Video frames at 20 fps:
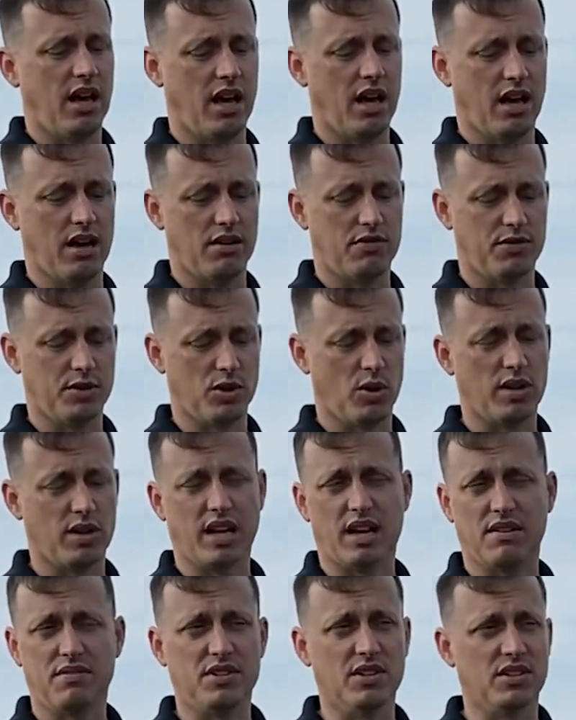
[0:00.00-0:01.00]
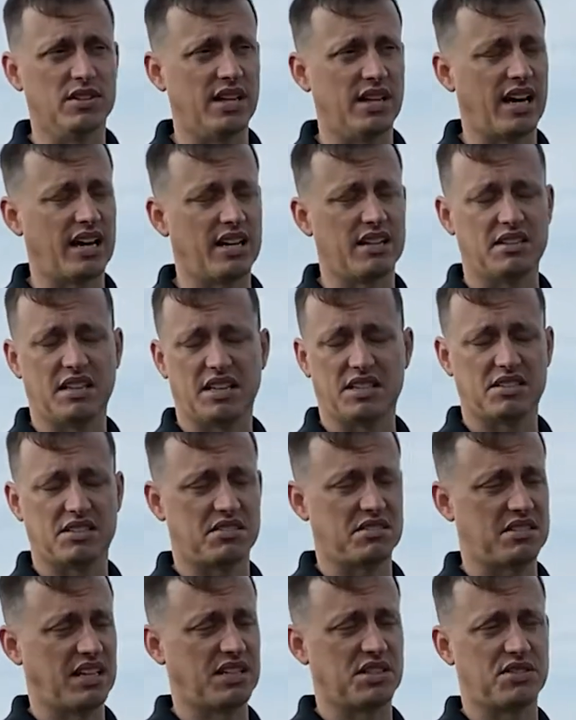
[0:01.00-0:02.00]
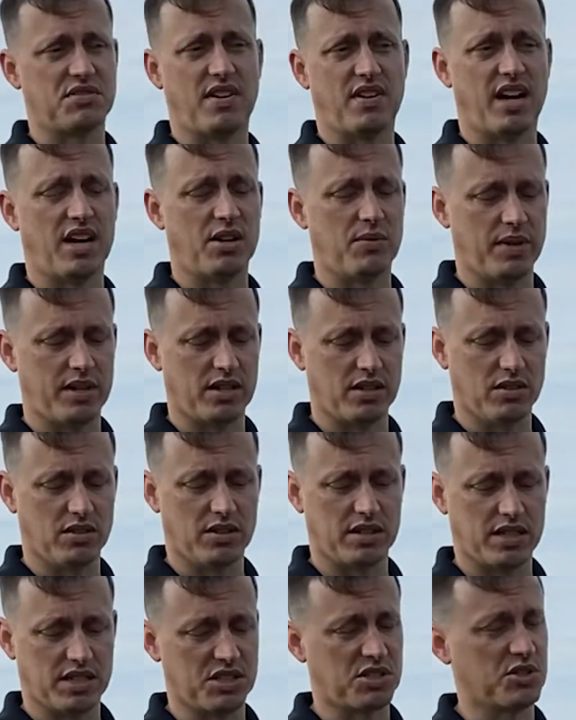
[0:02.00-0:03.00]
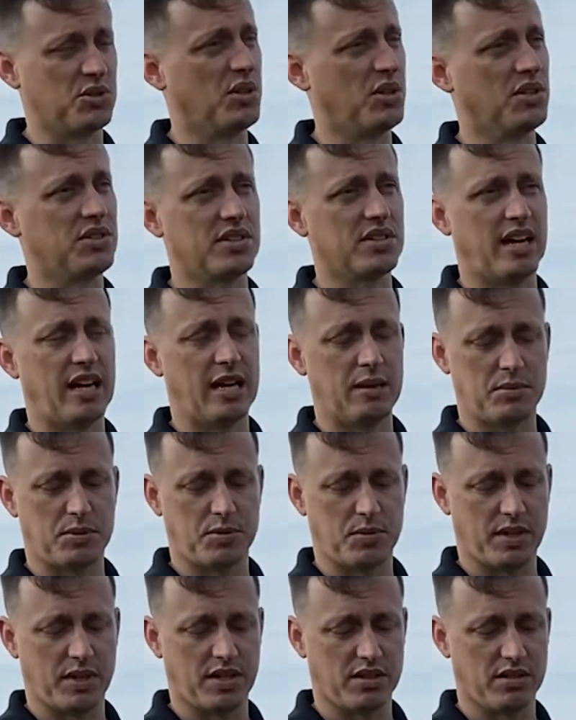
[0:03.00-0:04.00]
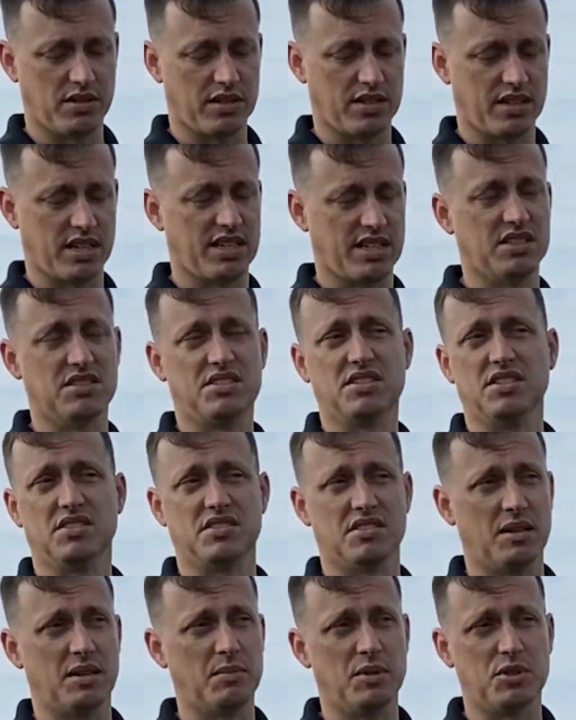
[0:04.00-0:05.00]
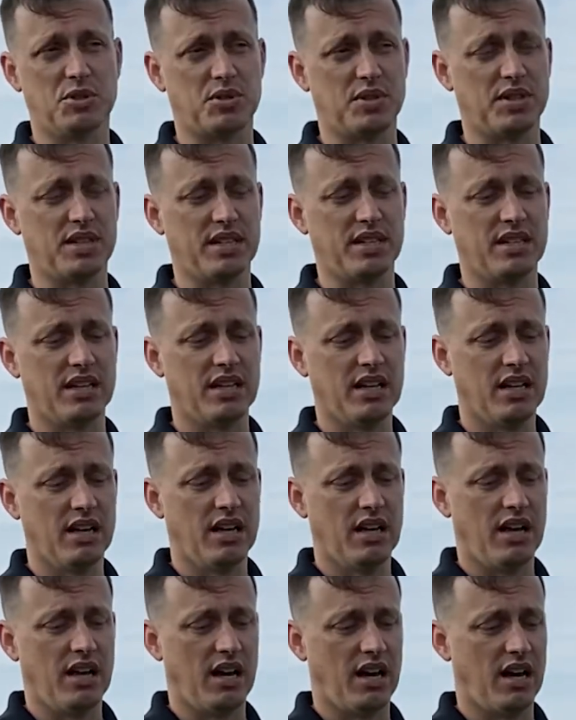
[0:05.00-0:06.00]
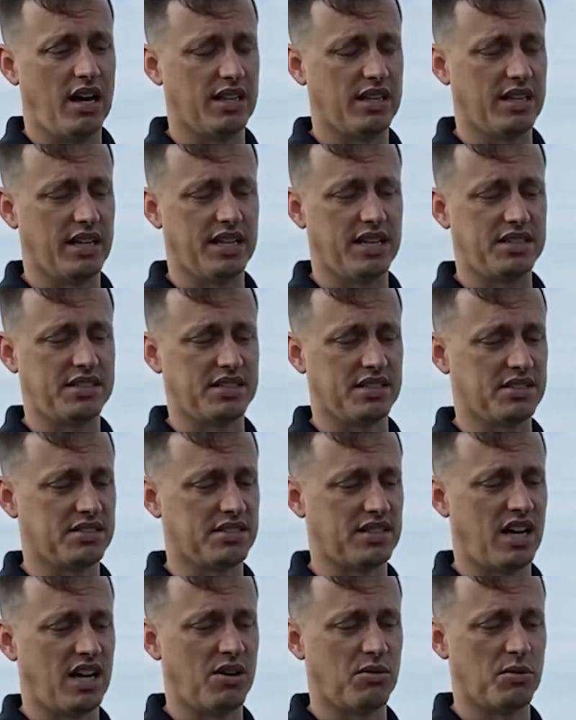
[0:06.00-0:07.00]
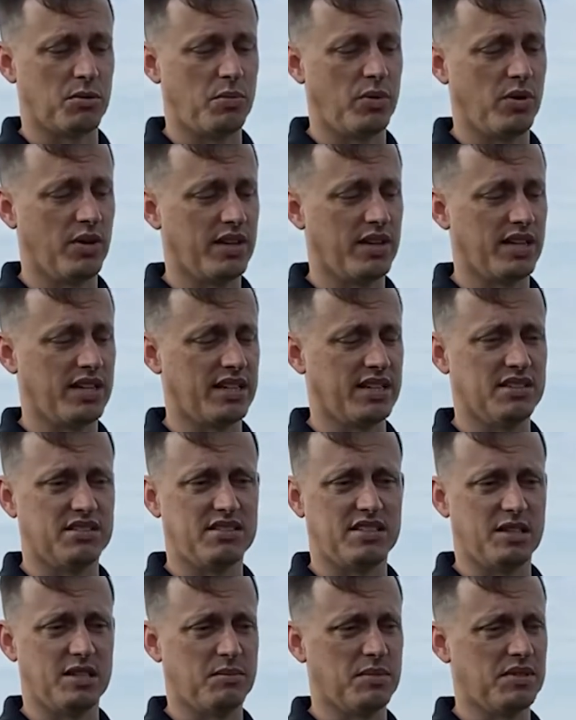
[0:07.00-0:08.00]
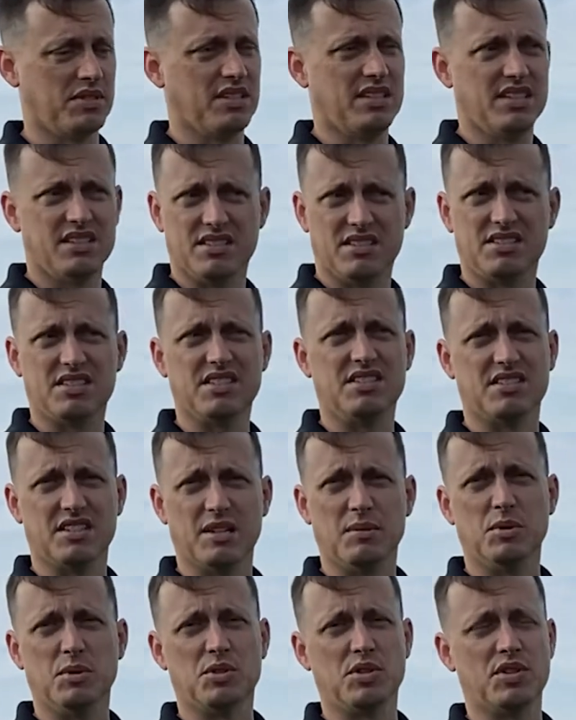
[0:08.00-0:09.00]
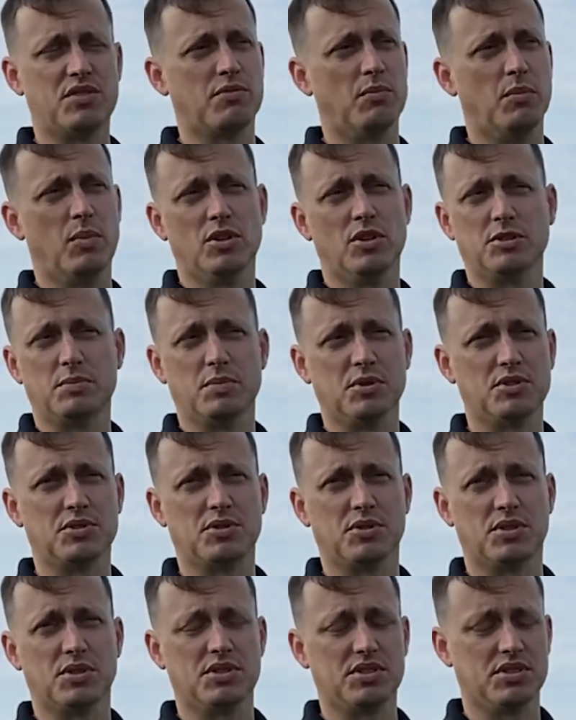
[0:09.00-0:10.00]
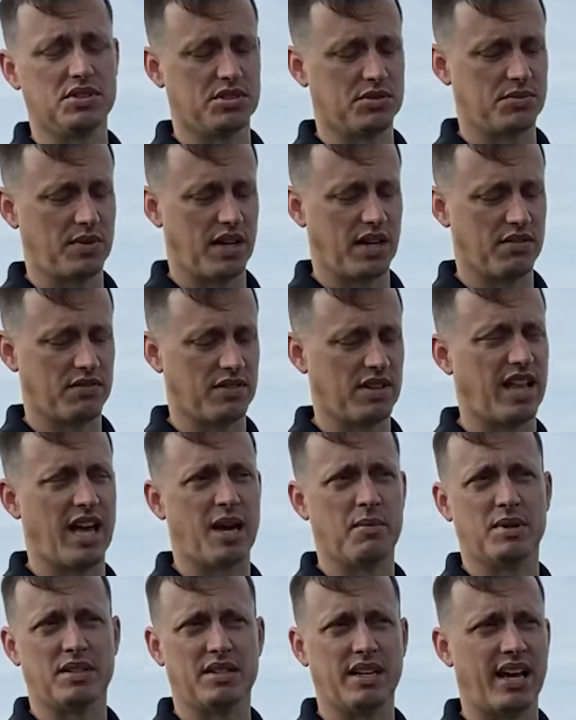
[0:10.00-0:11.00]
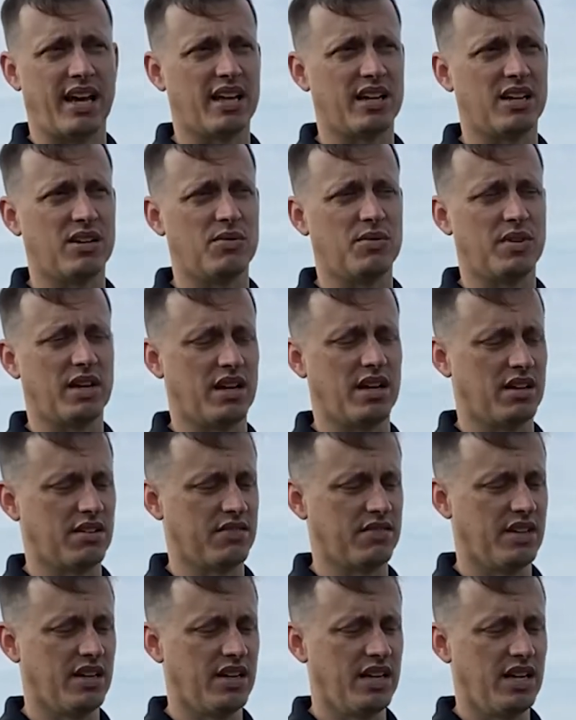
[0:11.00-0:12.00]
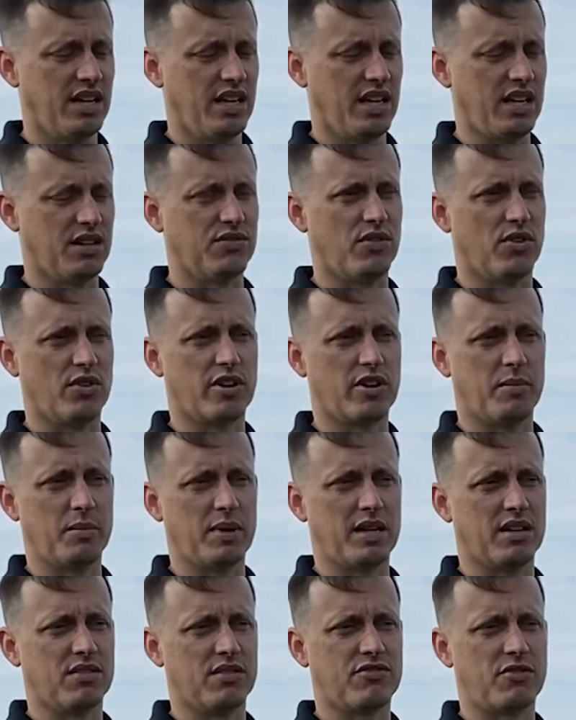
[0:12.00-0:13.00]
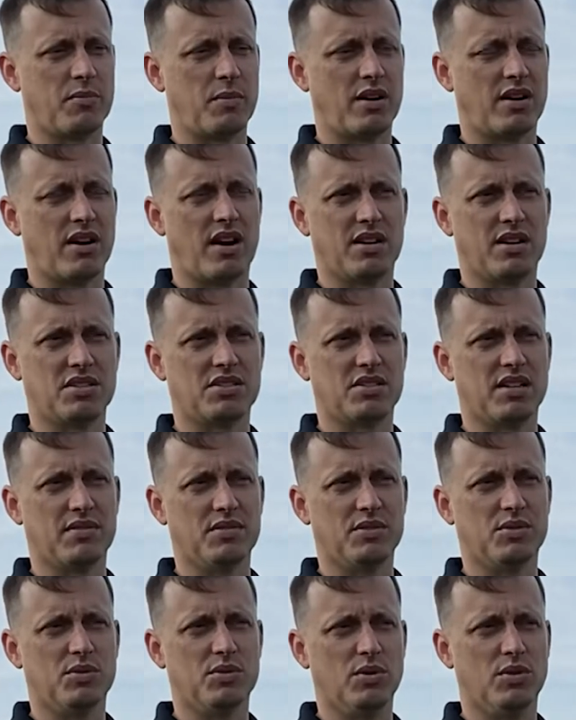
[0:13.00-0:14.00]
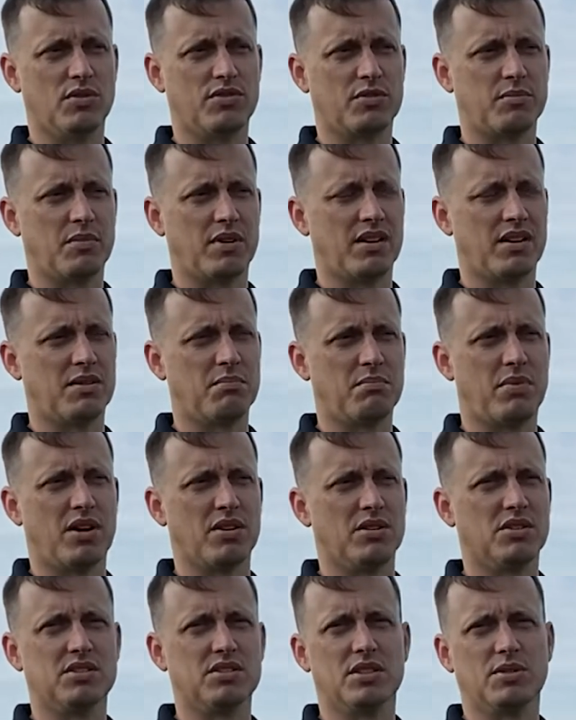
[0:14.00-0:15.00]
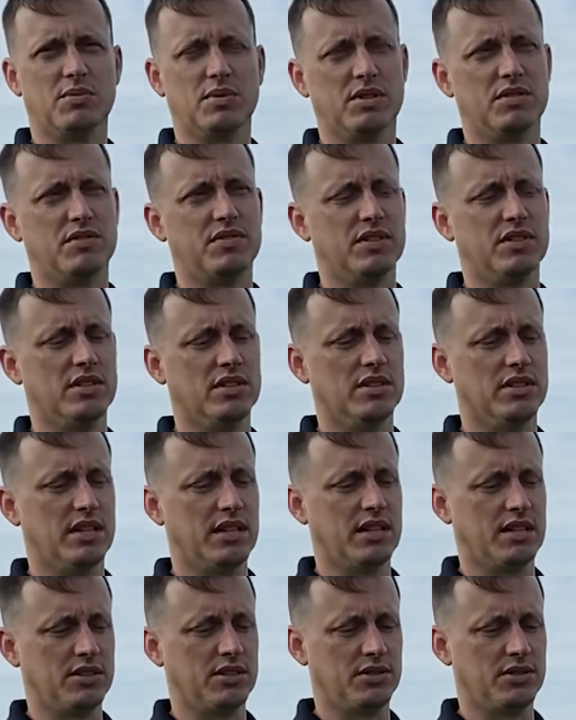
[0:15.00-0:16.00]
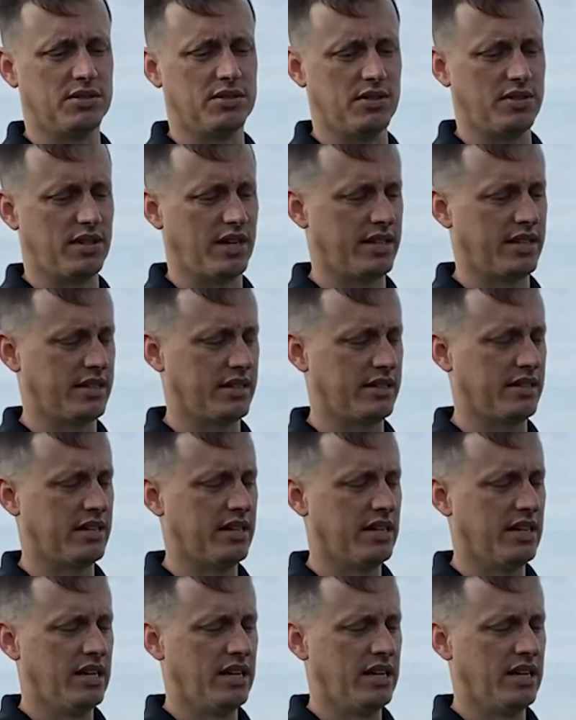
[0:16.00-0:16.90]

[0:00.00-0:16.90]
If we don't have yield data, that's fine. We can look at soil types, we can look at in-season imagery. The nice thing is now we're pulling in in-season imagery from multiple sources. We have climate data, we have info coming in from our R7 tool from our partners at Winfield United.